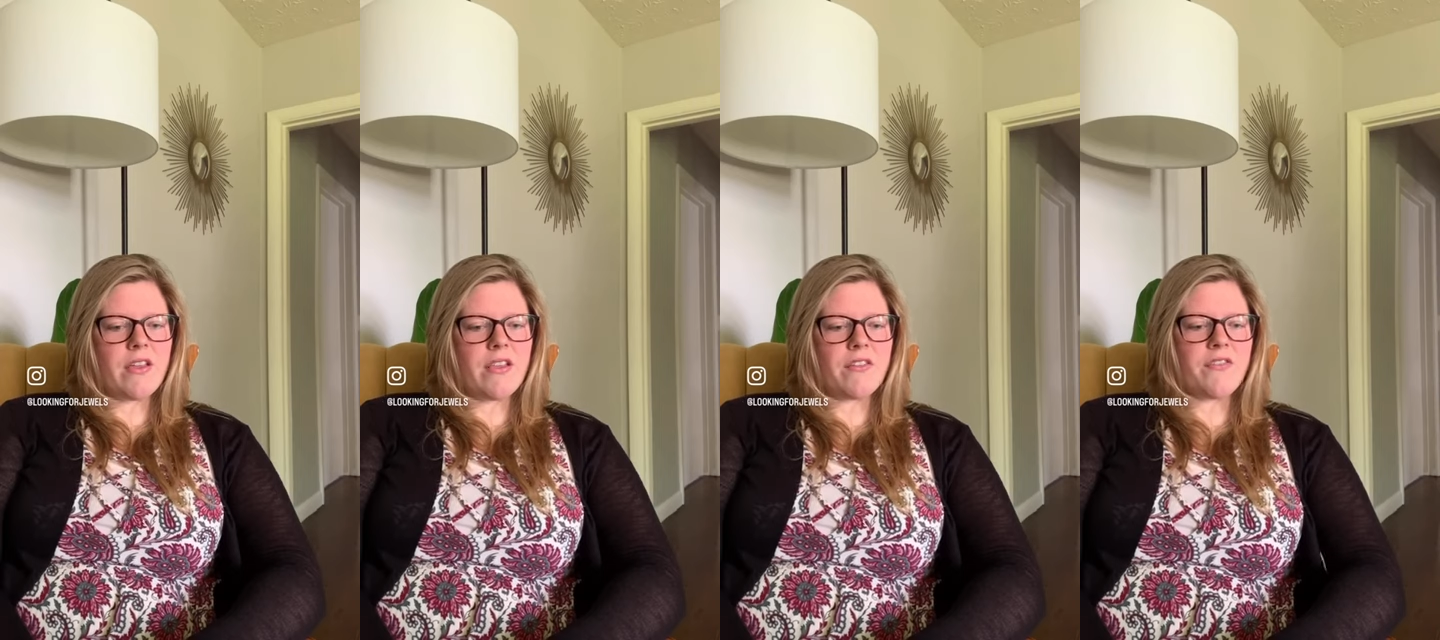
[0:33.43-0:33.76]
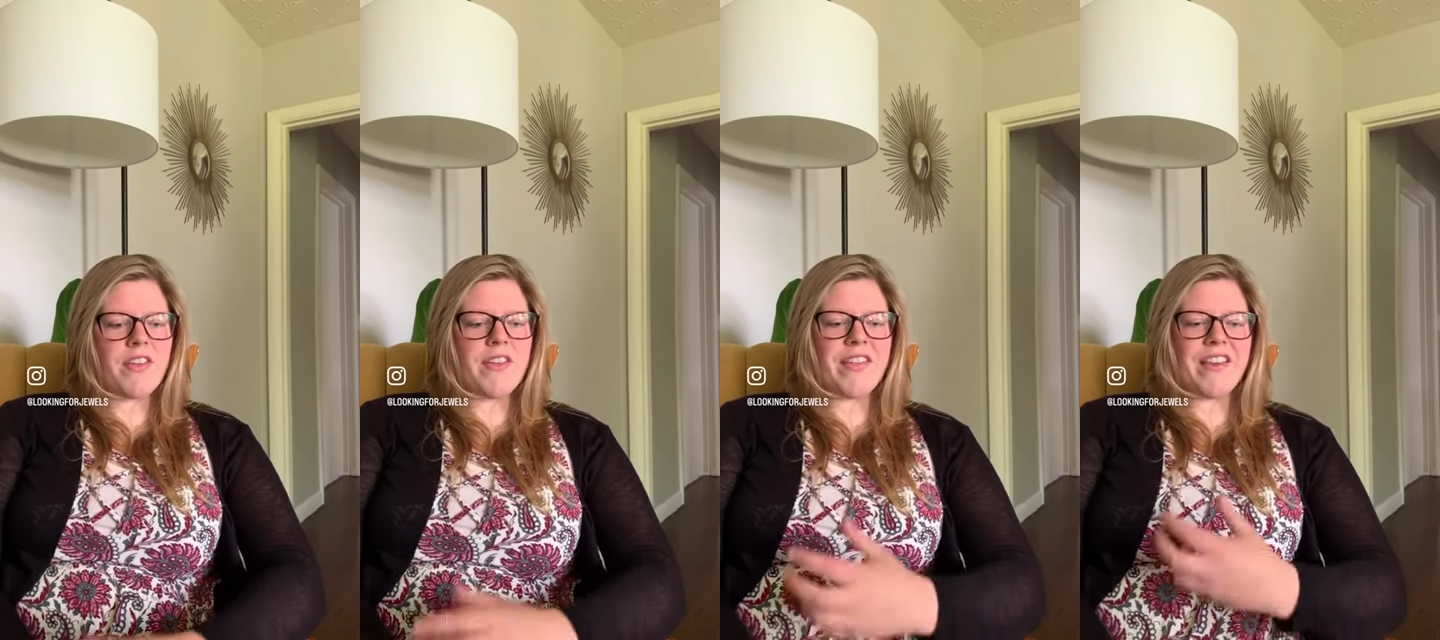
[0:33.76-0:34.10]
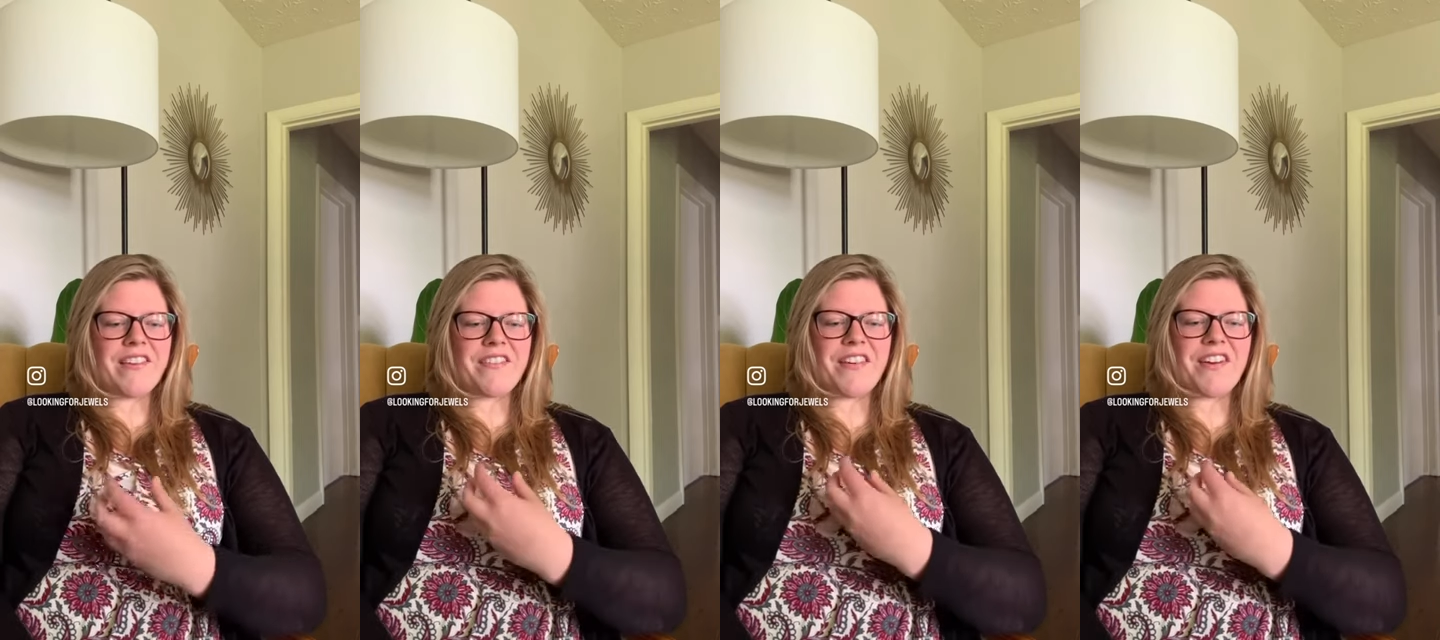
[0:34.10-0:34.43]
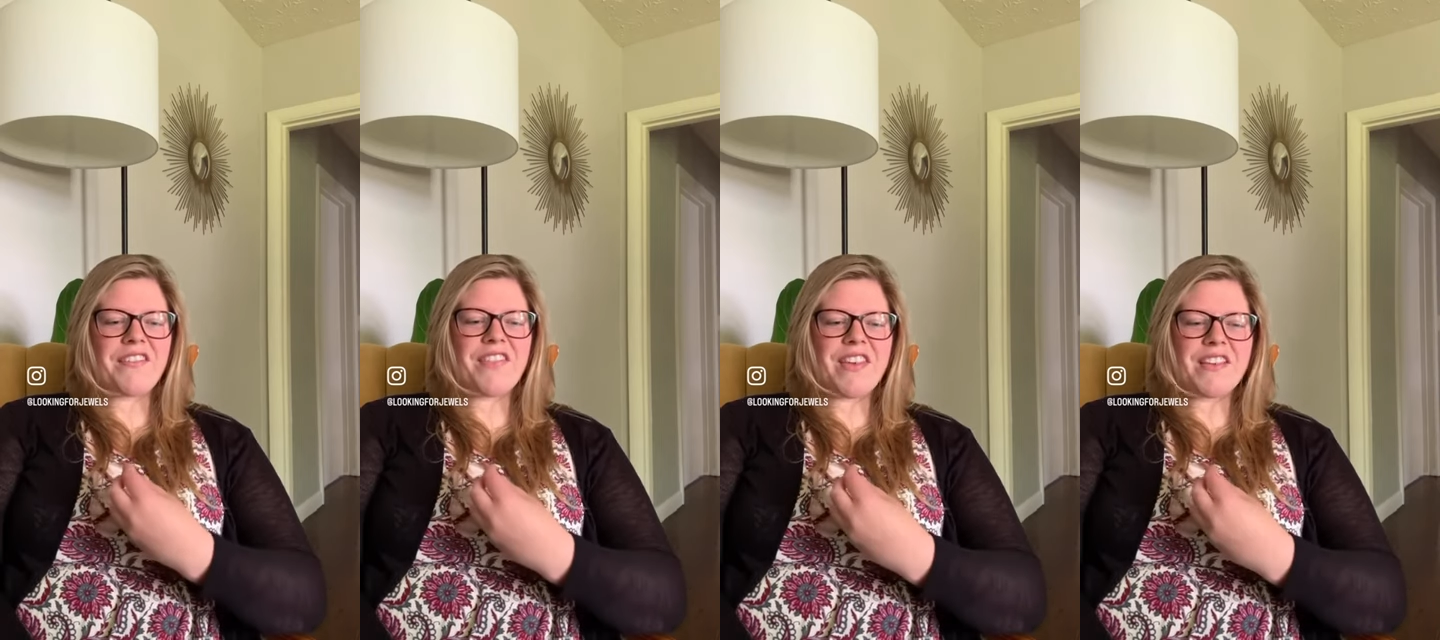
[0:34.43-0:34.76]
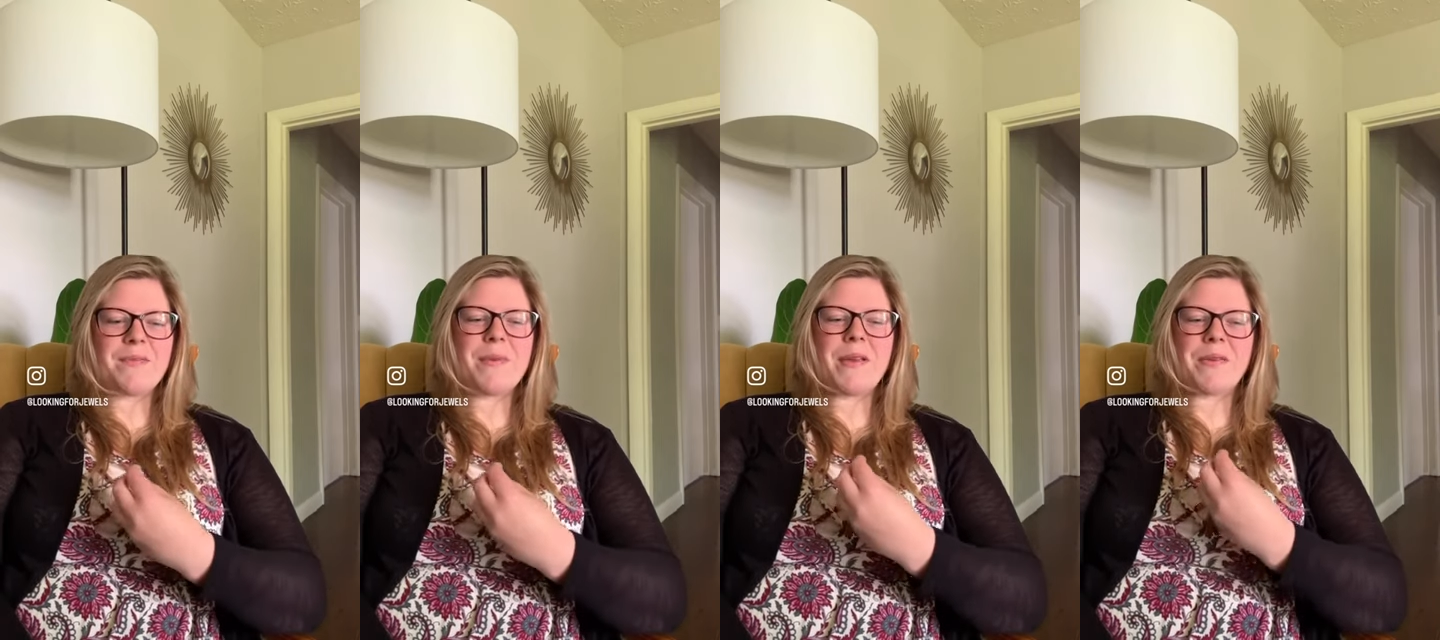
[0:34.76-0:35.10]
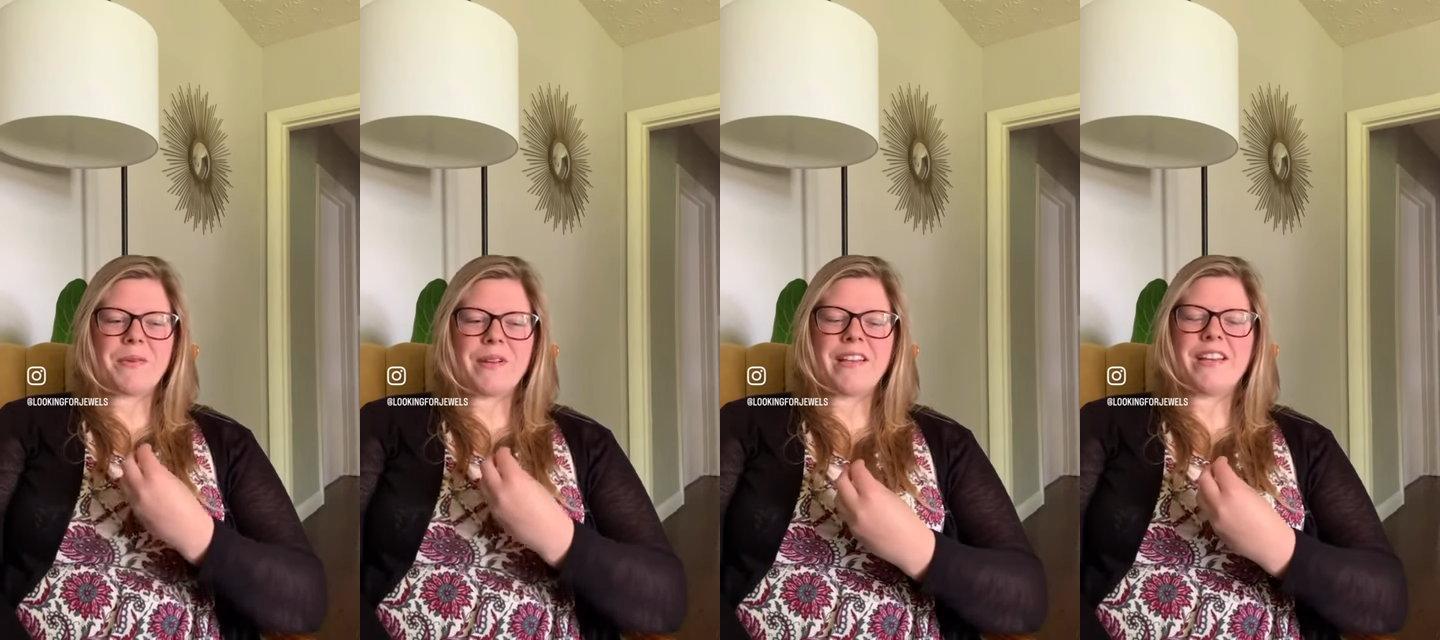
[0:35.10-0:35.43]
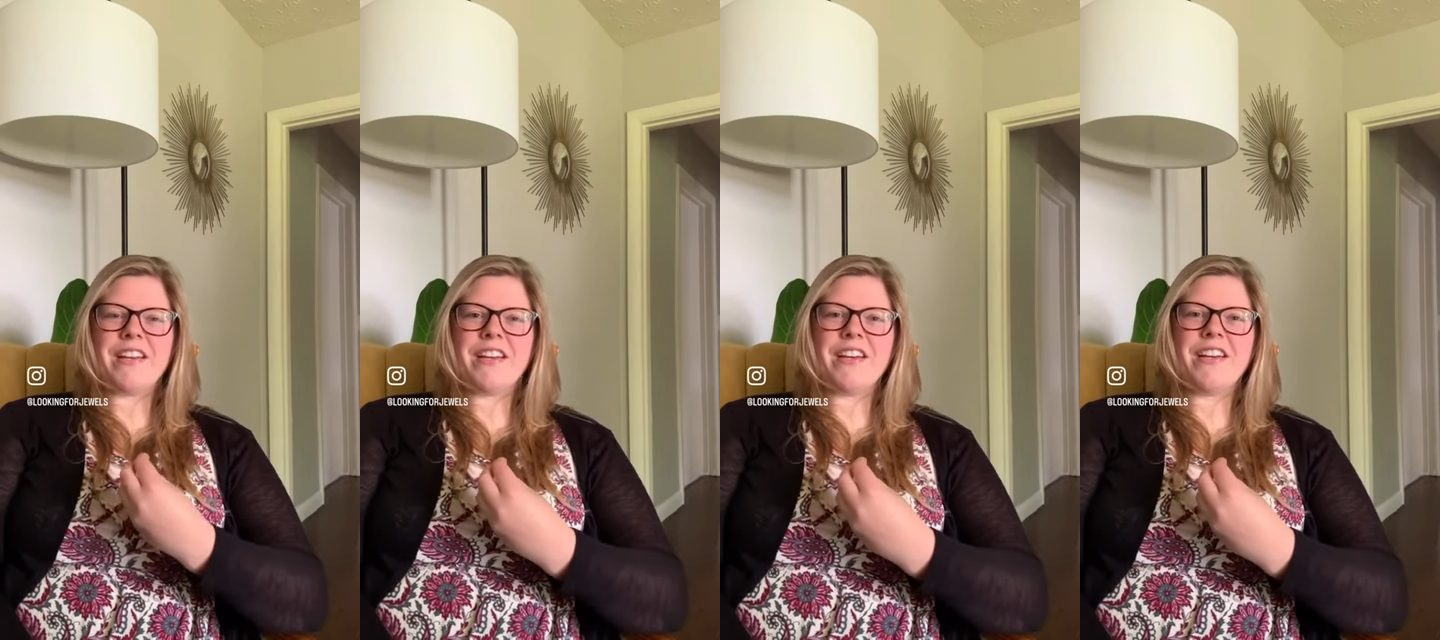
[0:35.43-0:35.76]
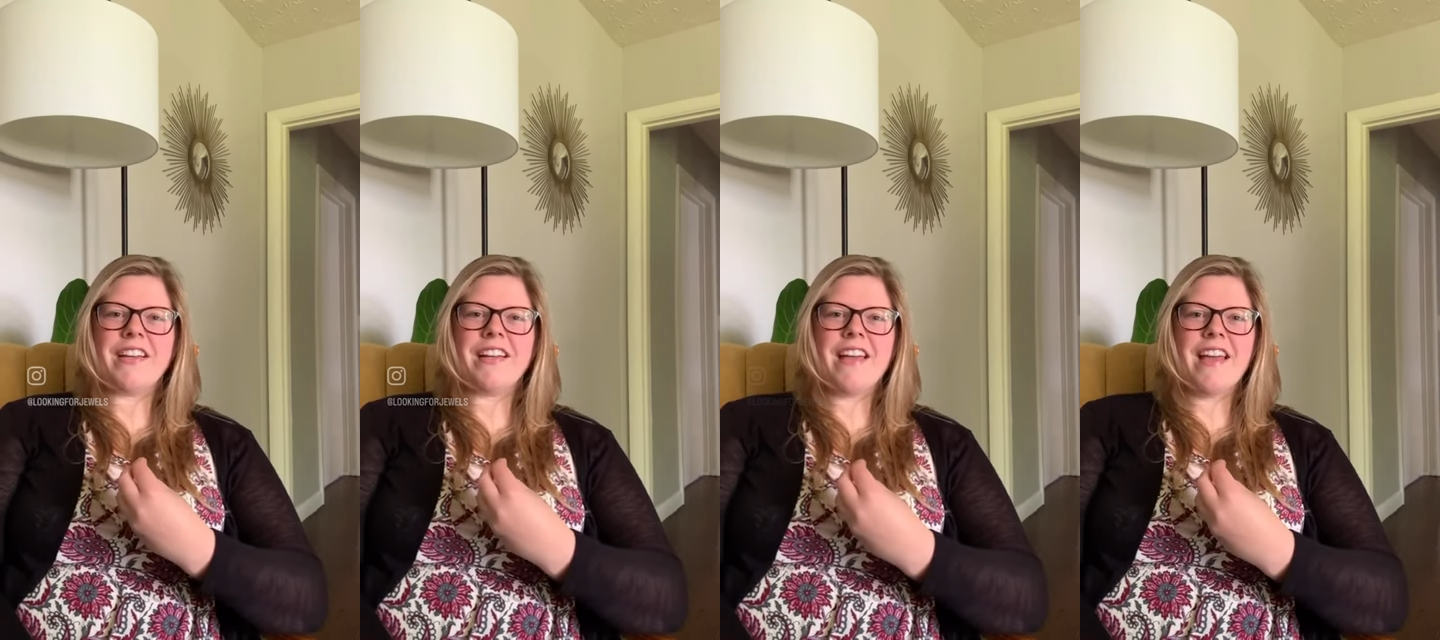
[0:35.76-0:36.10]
the feeling of, of things being really good